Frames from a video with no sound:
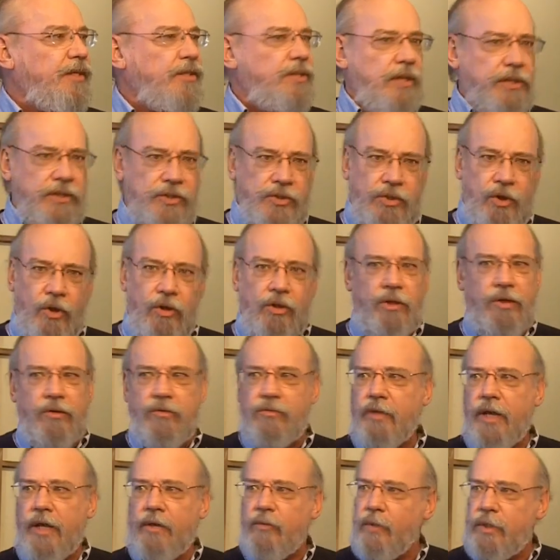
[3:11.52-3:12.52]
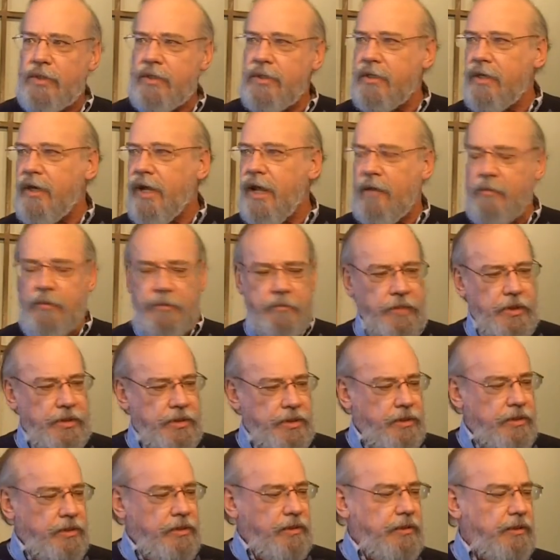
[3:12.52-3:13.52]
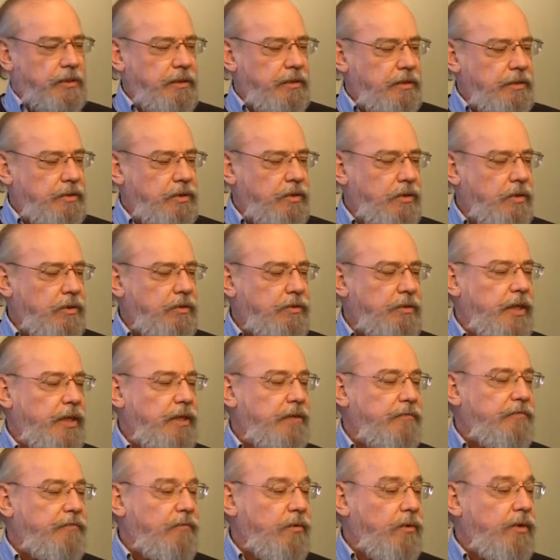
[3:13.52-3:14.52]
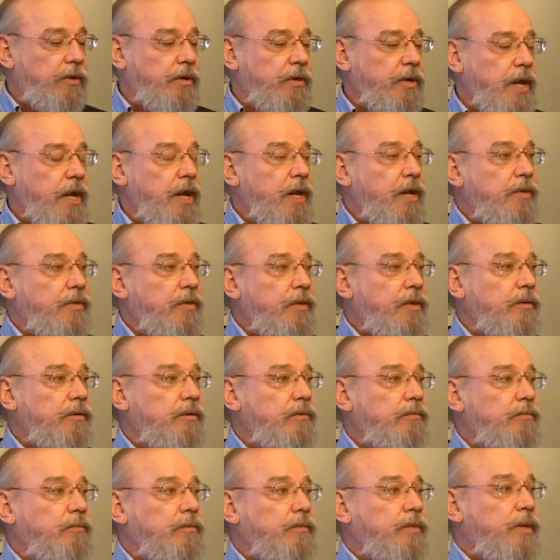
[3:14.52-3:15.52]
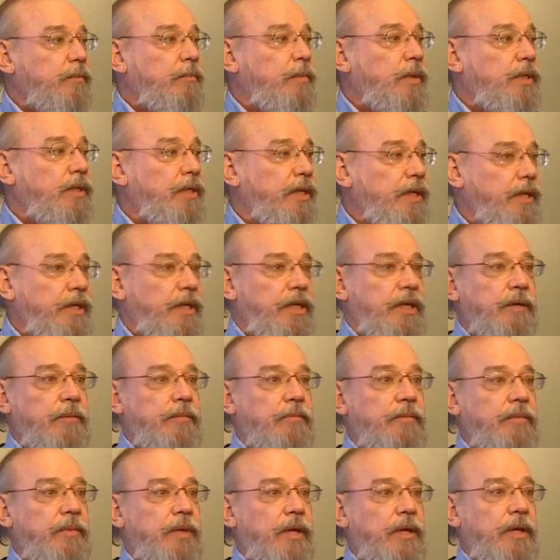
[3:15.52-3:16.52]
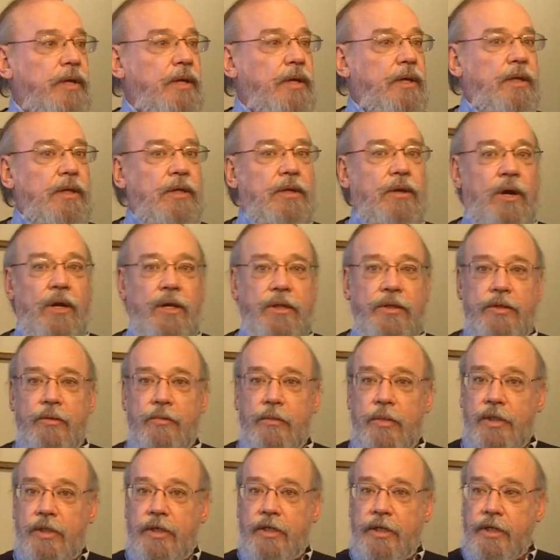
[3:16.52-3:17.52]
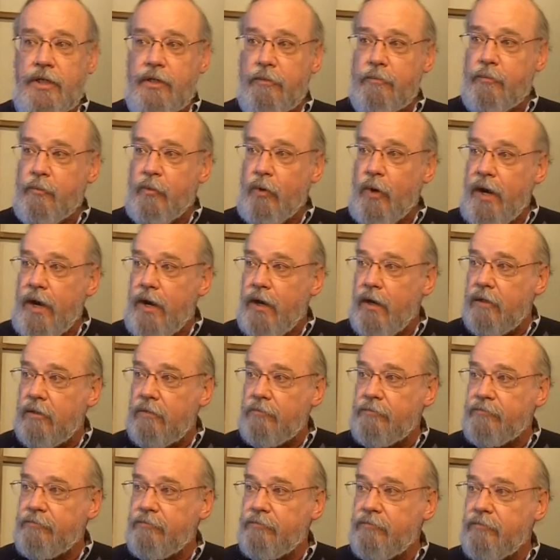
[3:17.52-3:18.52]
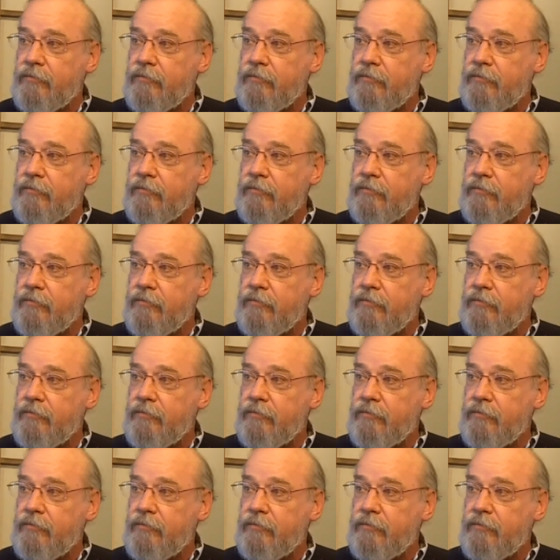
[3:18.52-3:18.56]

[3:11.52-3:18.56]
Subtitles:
just a solo. No, it wasn't an album, just a little solo thing for the millennium, called the Millennium Prayer.